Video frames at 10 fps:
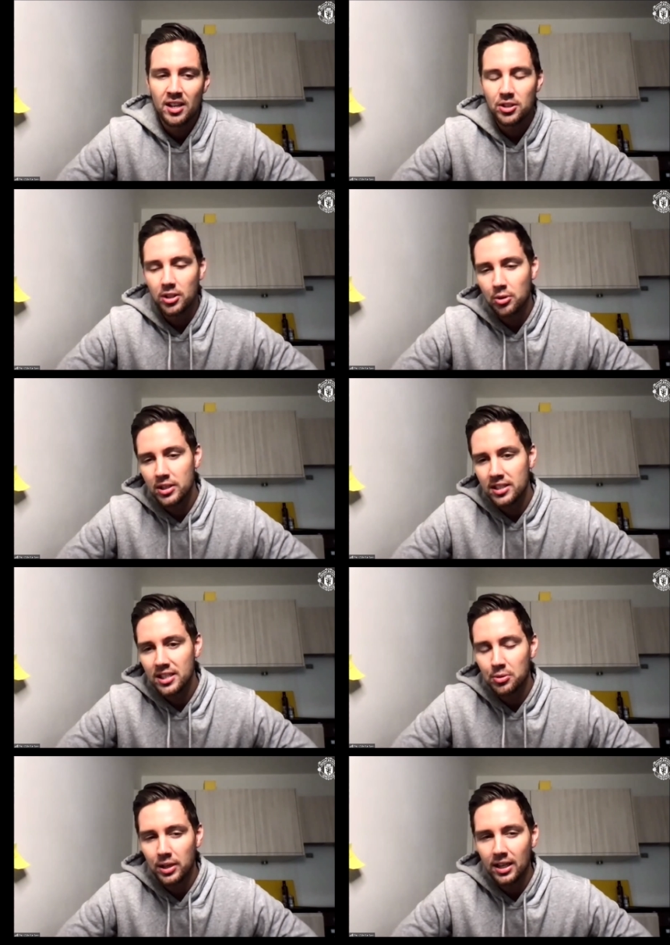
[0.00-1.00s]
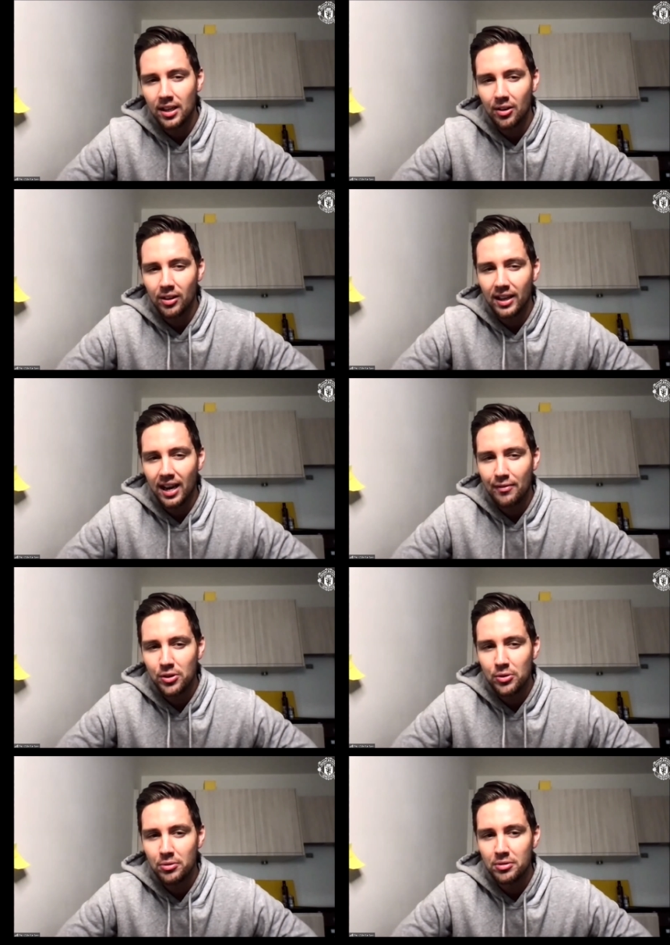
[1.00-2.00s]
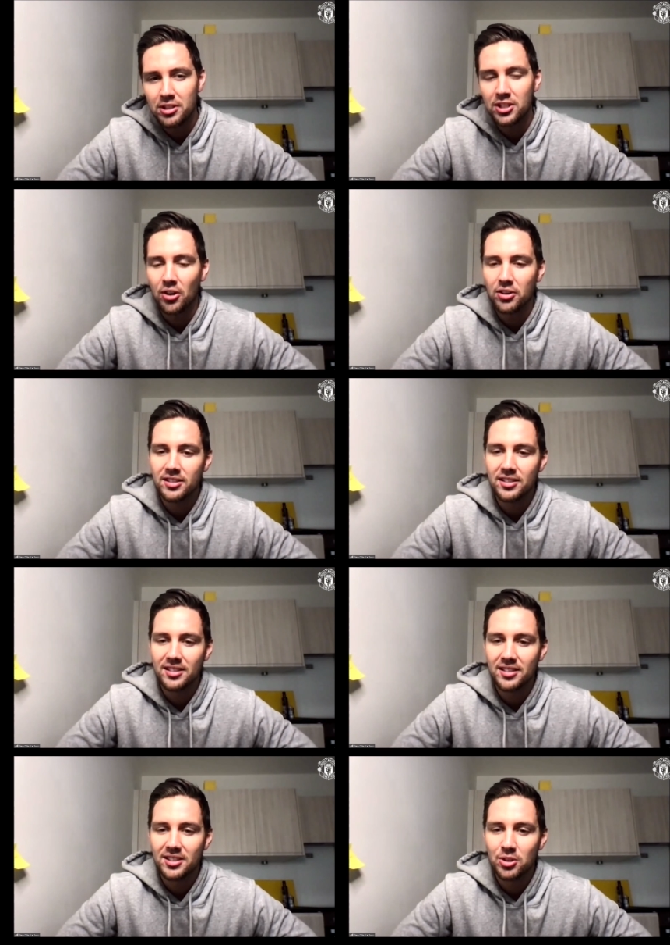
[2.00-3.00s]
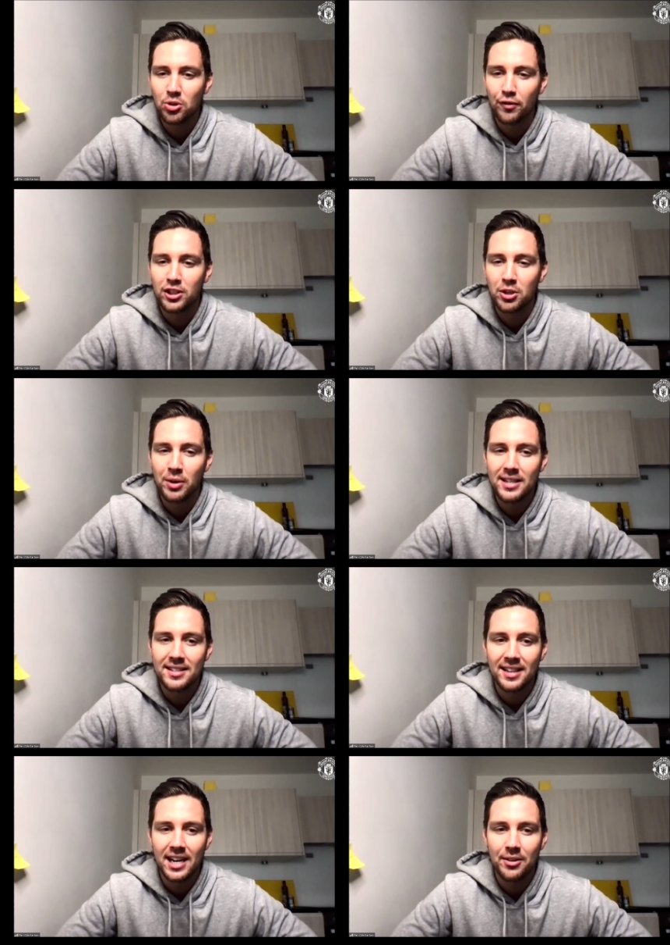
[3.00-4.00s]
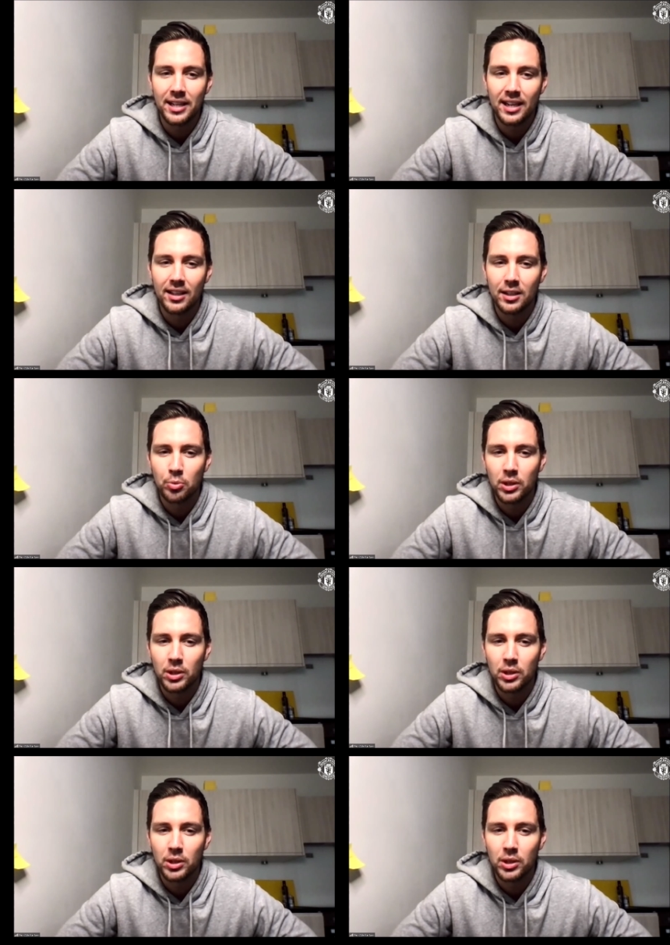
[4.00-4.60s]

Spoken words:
So the question is really, Ole, have you started a sort of trend here in England